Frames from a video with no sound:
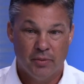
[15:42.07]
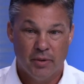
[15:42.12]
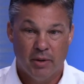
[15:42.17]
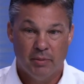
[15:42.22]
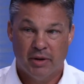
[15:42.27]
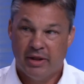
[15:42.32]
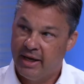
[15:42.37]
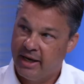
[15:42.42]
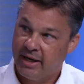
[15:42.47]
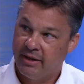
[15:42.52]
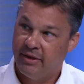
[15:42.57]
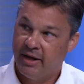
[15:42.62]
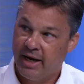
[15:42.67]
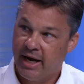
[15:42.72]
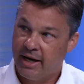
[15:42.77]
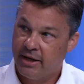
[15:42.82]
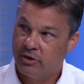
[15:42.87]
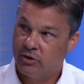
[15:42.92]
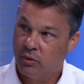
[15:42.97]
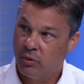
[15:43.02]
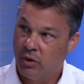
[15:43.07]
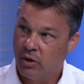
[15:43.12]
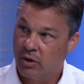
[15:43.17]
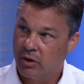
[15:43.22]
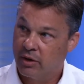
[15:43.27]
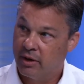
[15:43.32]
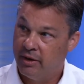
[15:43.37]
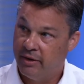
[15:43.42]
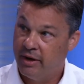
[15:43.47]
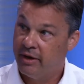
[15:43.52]
but they got it to
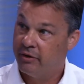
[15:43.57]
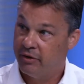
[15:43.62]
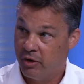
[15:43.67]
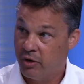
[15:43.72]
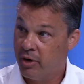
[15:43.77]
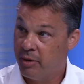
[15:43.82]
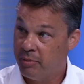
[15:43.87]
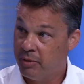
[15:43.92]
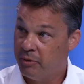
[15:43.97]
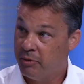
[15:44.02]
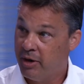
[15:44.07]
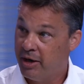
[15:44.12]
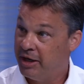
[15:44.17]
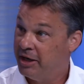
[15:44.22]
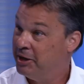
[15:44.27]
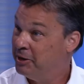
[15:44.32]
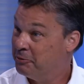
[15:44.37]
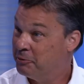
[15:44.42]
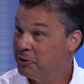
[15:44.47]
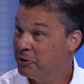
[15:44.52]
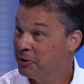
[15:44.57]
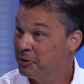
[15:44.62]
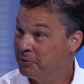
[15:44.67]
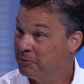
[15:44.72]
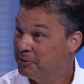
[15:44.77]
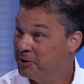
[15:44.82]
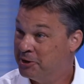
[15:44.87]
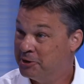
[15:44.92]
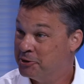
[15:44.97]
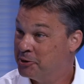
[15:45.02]
work, and they're up and running, and we're
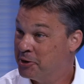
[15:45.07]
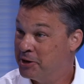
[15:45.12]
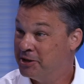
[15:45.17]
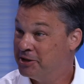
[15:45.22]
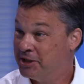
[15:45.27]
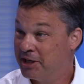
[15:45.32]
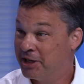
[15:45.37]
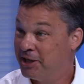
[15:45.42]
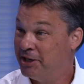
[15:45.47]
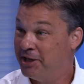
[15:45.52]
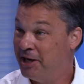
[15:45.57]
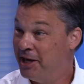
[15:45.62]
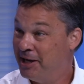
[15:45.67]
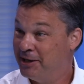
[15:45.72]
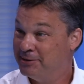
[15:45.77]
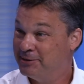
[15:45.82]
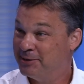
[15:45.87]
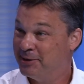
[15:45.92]
enjoying chicken today. So.